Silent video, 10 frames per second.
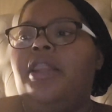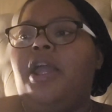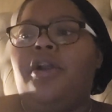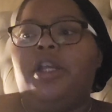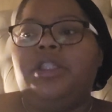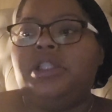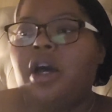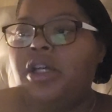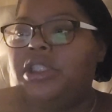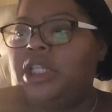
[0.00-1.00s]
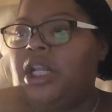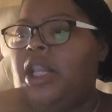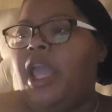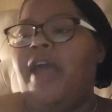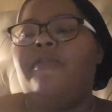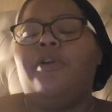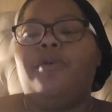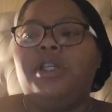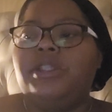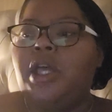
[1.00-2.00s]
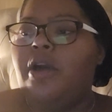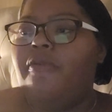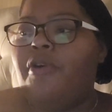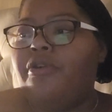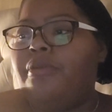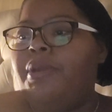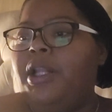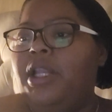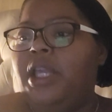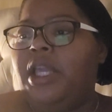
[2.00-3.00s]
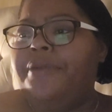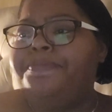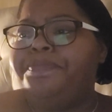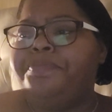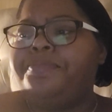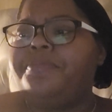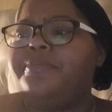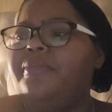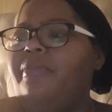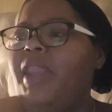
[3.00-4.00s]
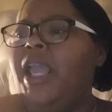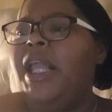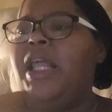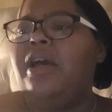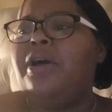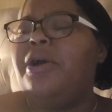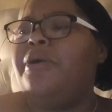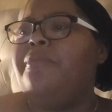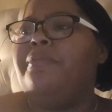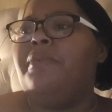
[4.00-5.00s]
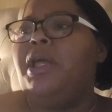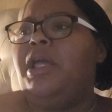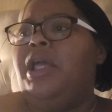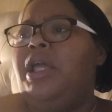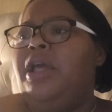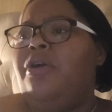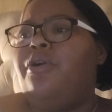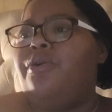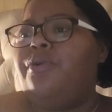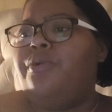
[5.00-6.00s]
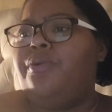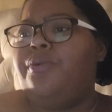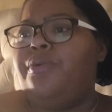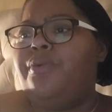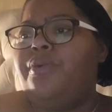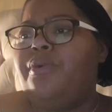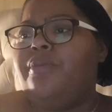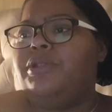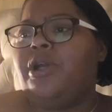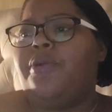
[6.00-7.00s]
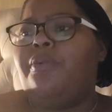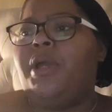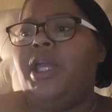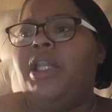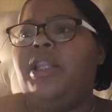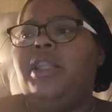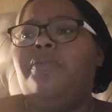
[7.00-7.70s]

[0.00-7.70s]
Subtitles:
they're exhausted, and they have increased vulnerability. And who I'm sorry, when